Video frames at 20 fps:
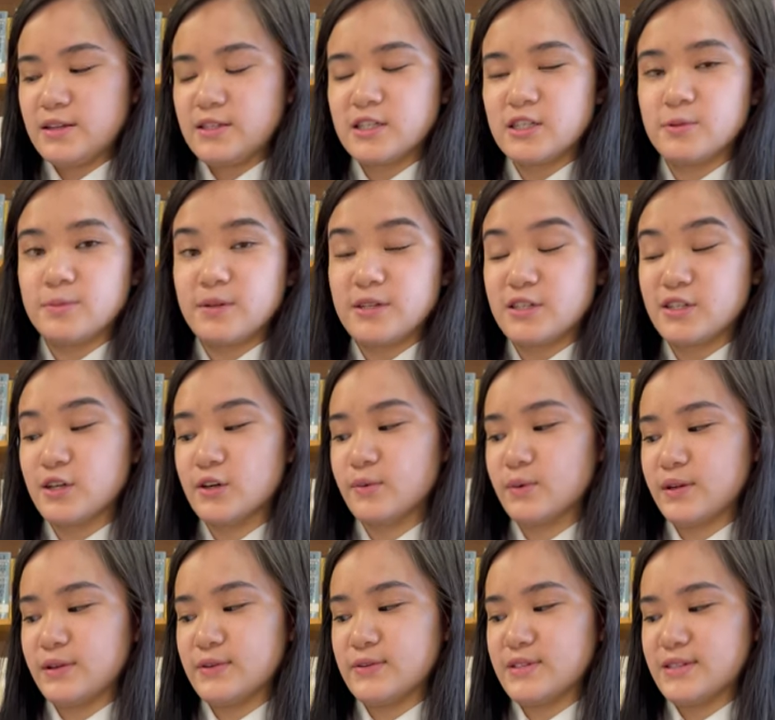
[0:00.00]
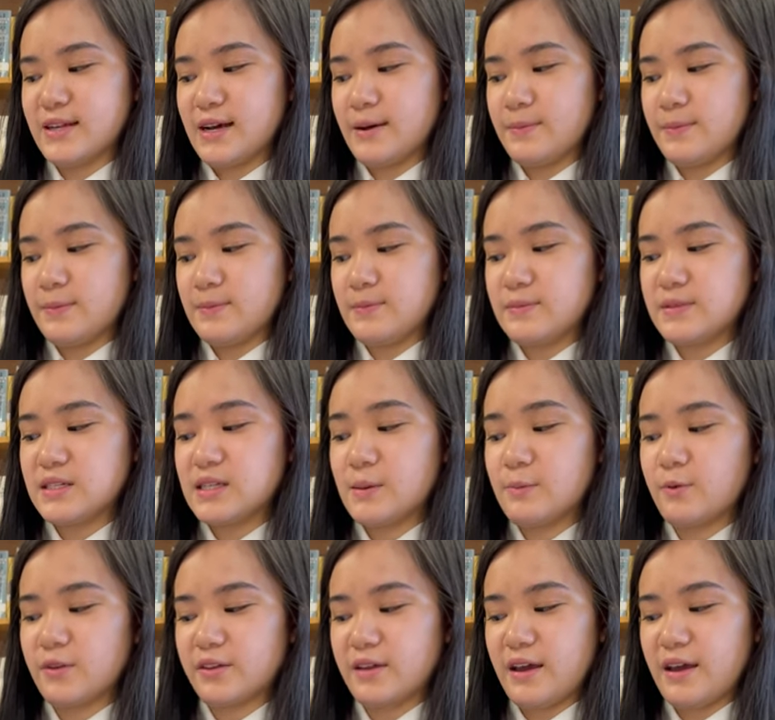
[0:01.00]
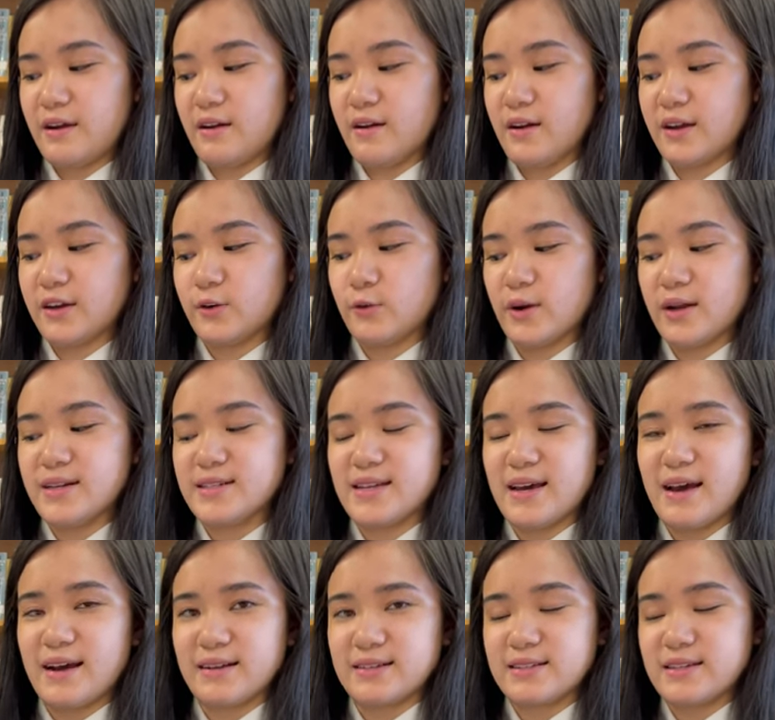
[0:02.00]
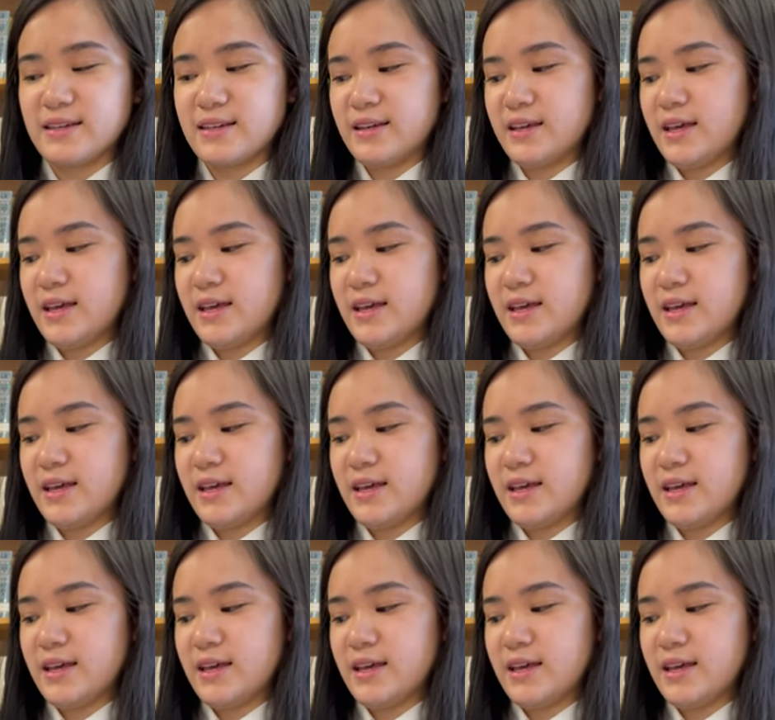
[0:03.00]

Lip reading: So be sure when you step, step with care and great tact,